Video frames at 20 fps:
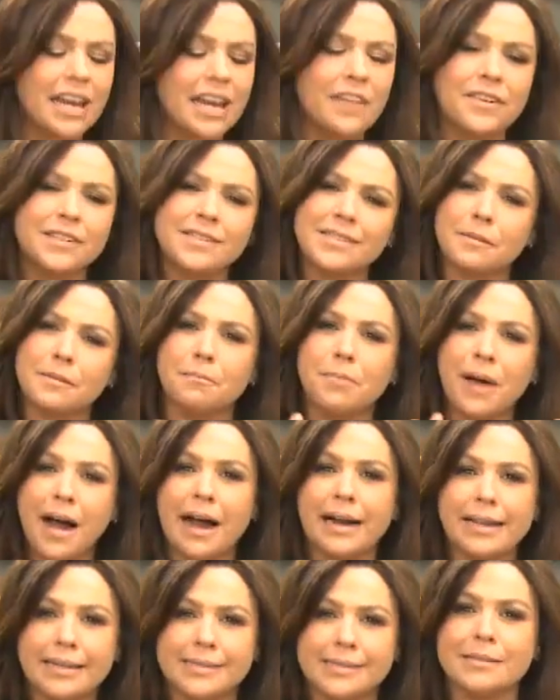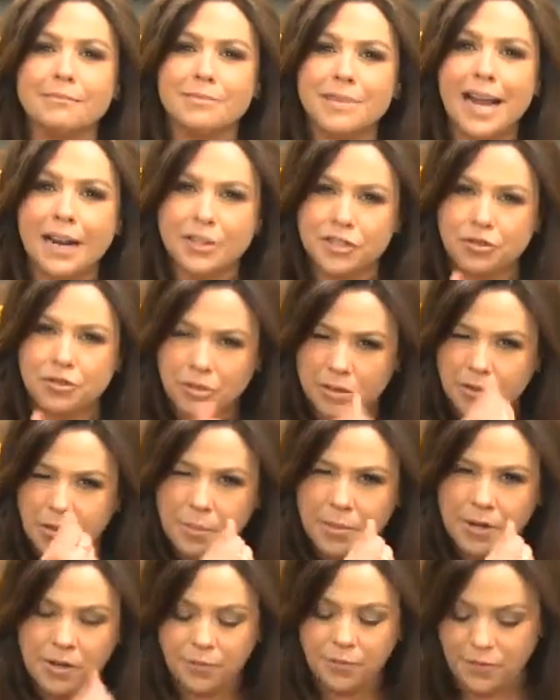give it some body, some texture, a
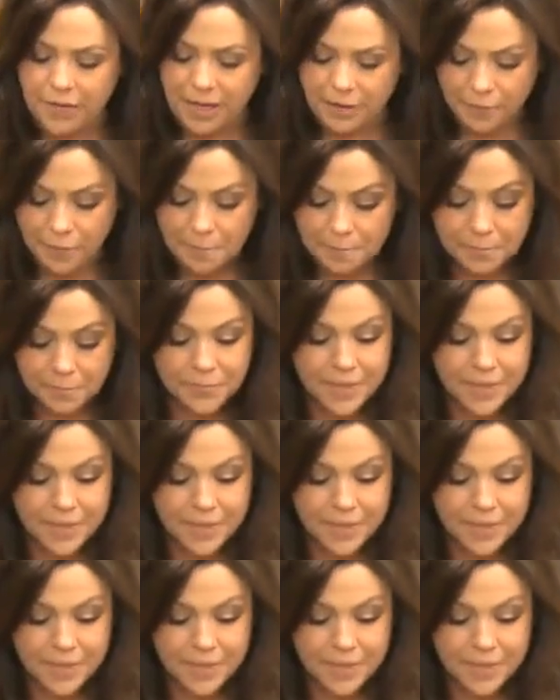little bit of flavor.